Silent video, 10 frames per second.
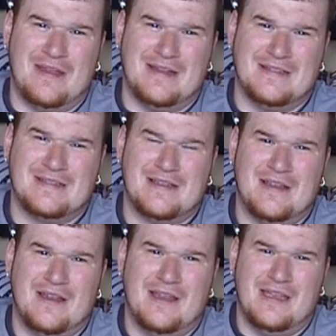because
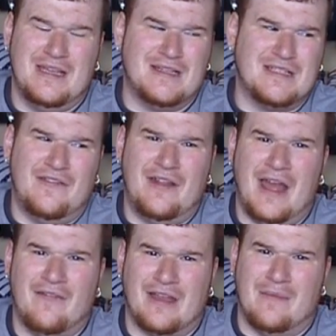he doesn't even
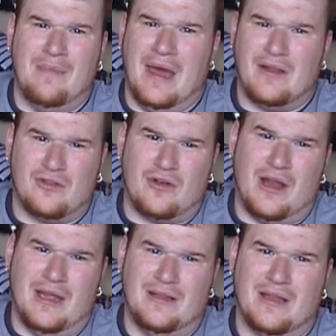have like a battle
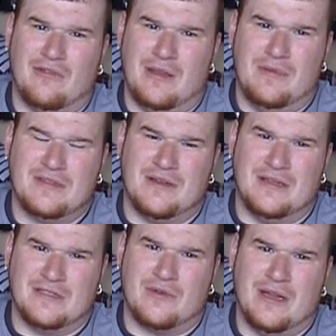cry like when he puts
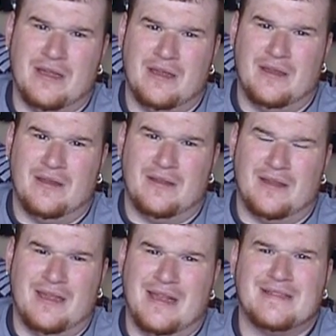on his ring.
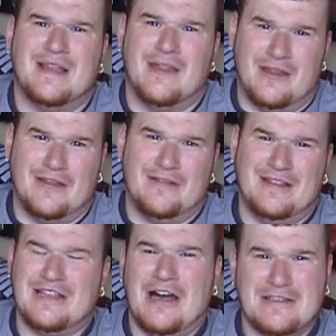Like he has nothing.
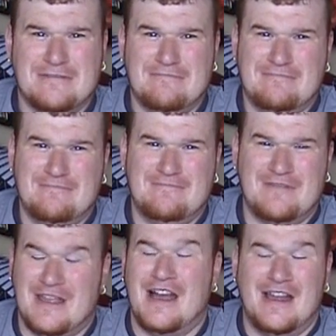It's awesome.
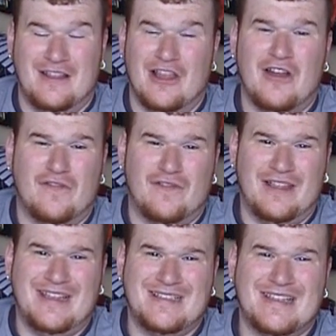The guy at
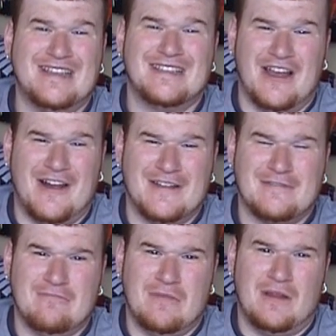Larfleeze is
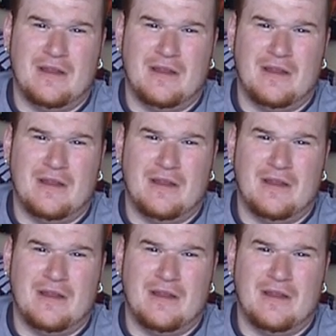awesome.